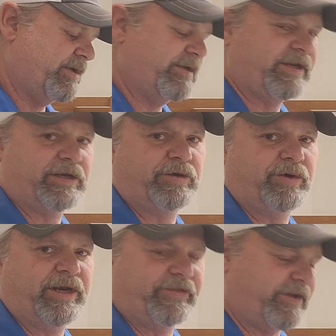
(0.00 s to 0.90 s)
didn't do
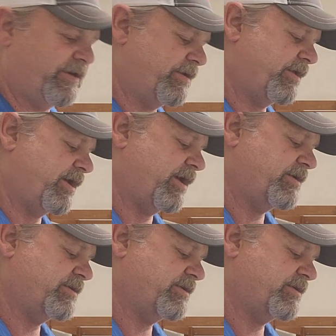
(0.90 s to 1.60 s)
anything to the gas,